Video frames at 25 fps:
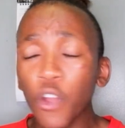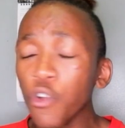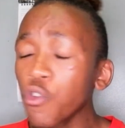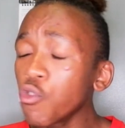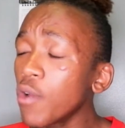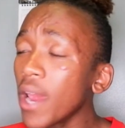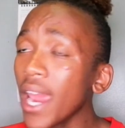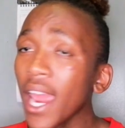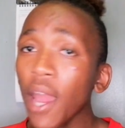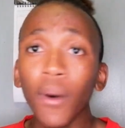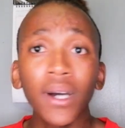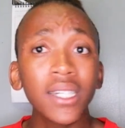
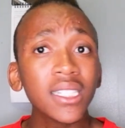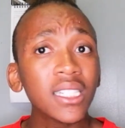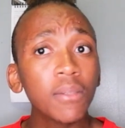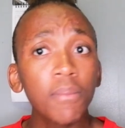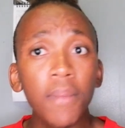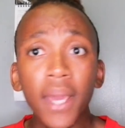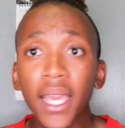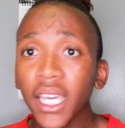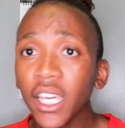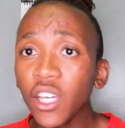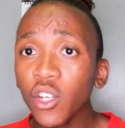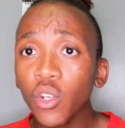Rare wasn't
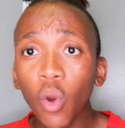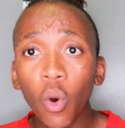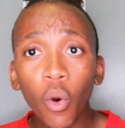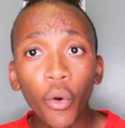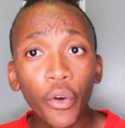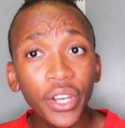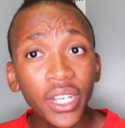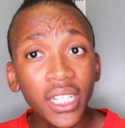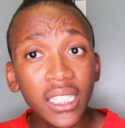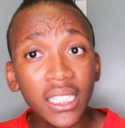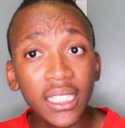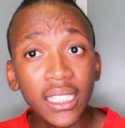making
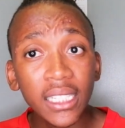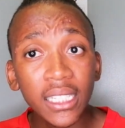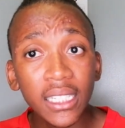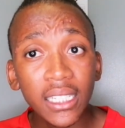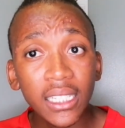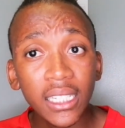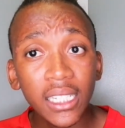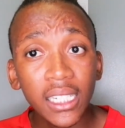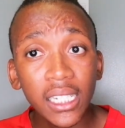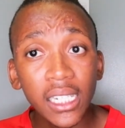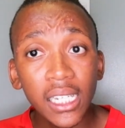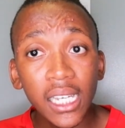noise.
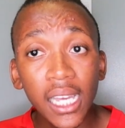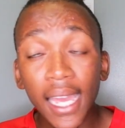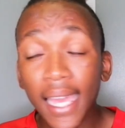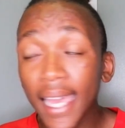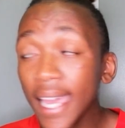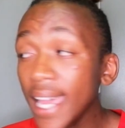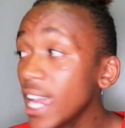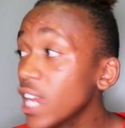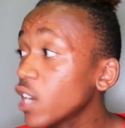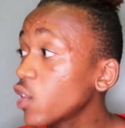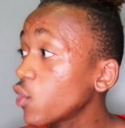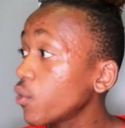
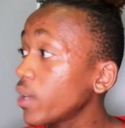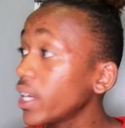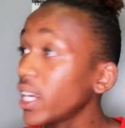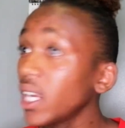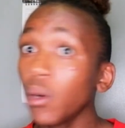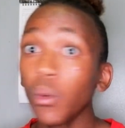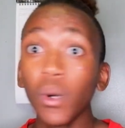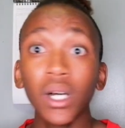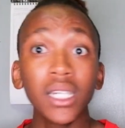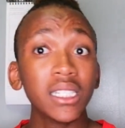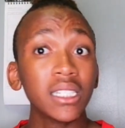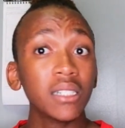It
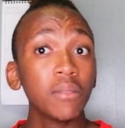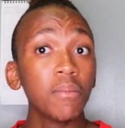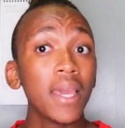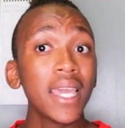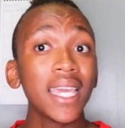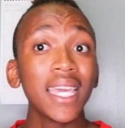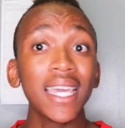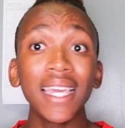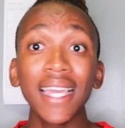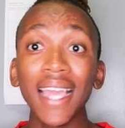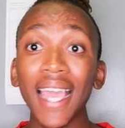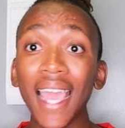really wasn't
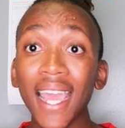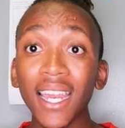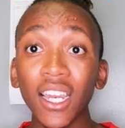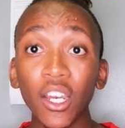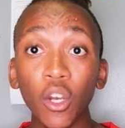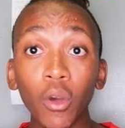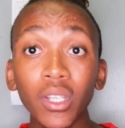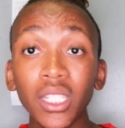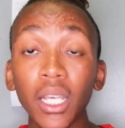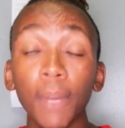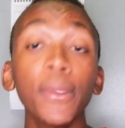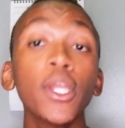making any
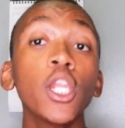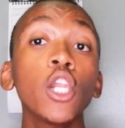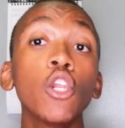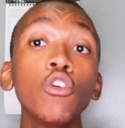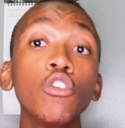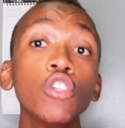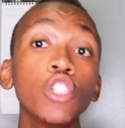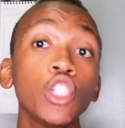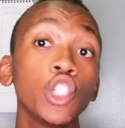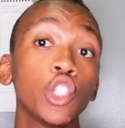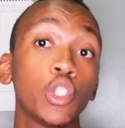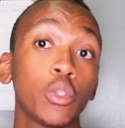noise. I mean,
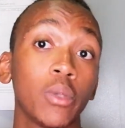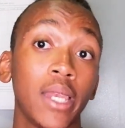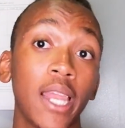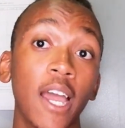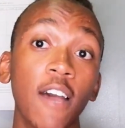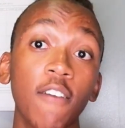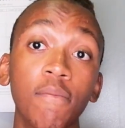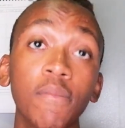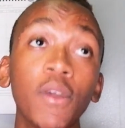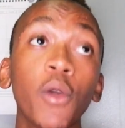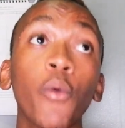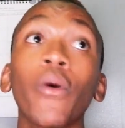Lose You to
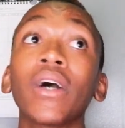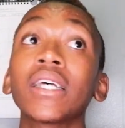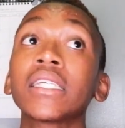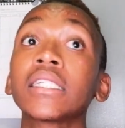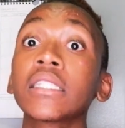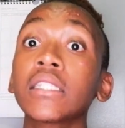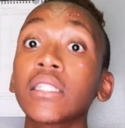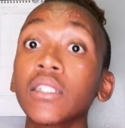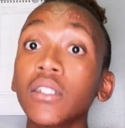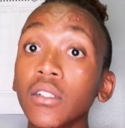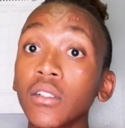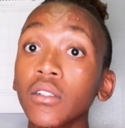Love Me was
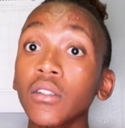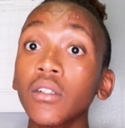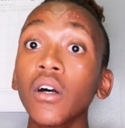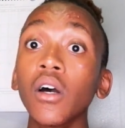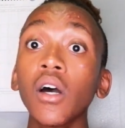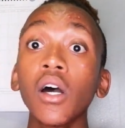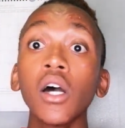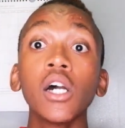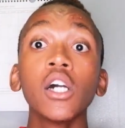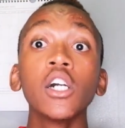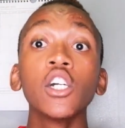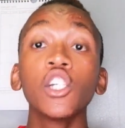still,
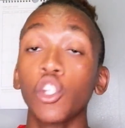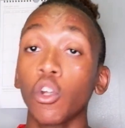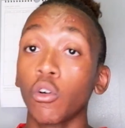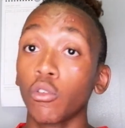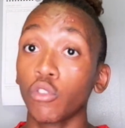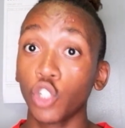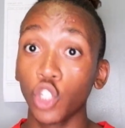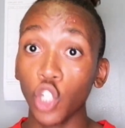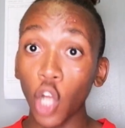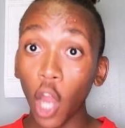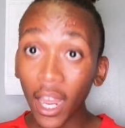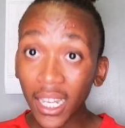you know,
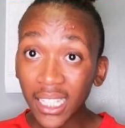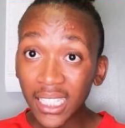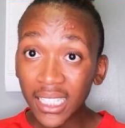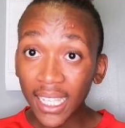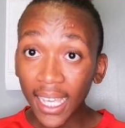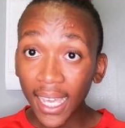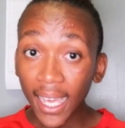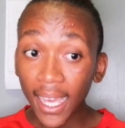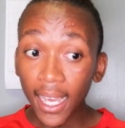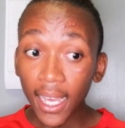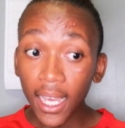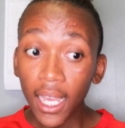
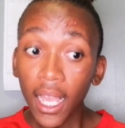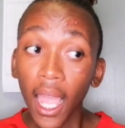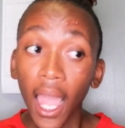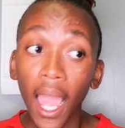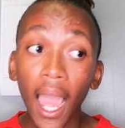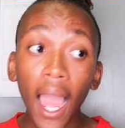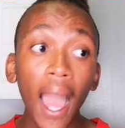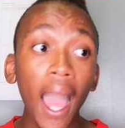charting.